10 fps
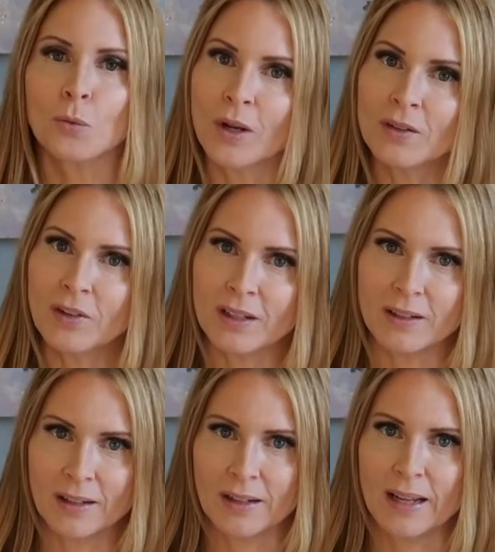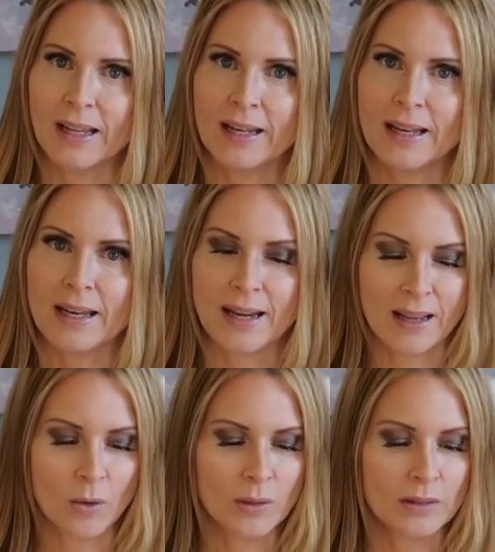renovated it, and
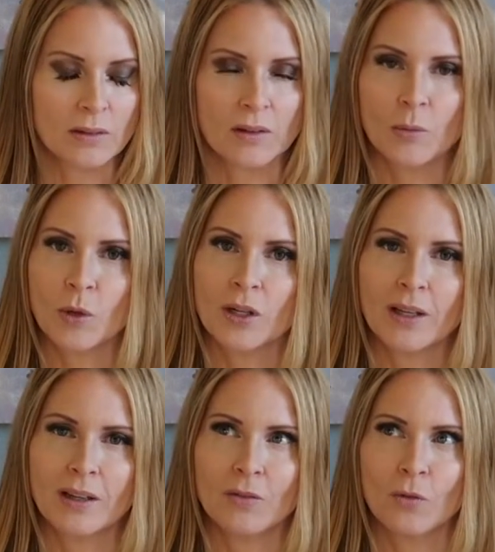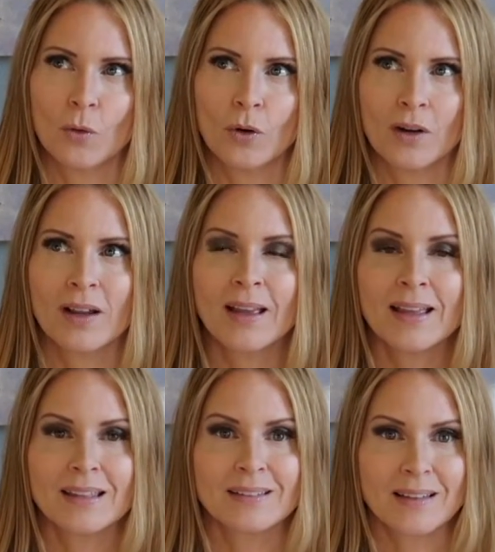now it's on the market for
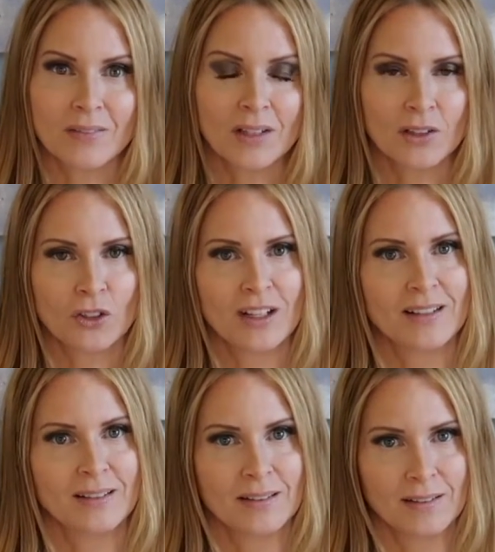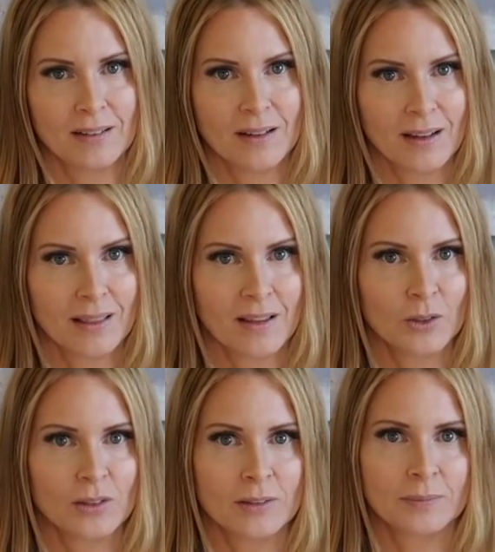
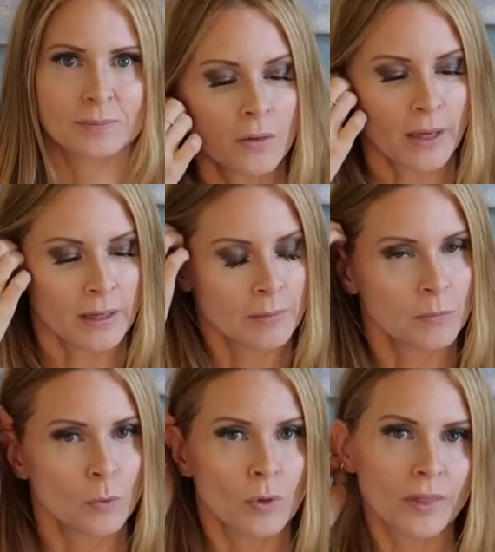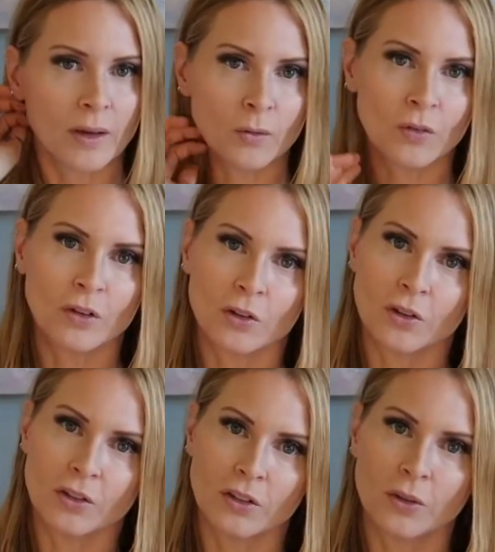$769,000. Okay, without further
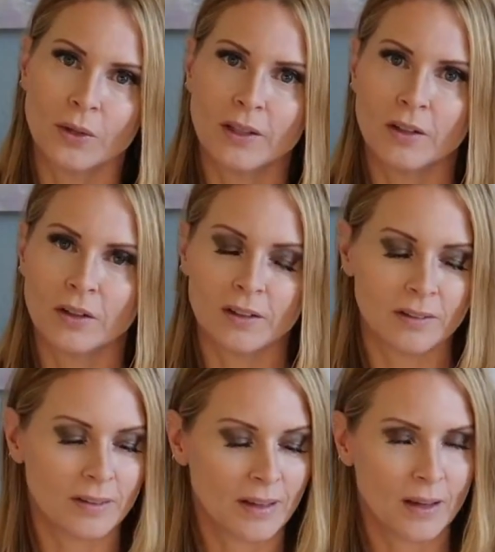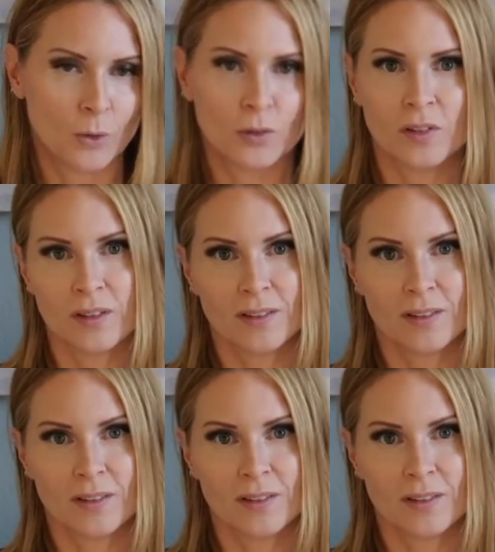ado, here is the house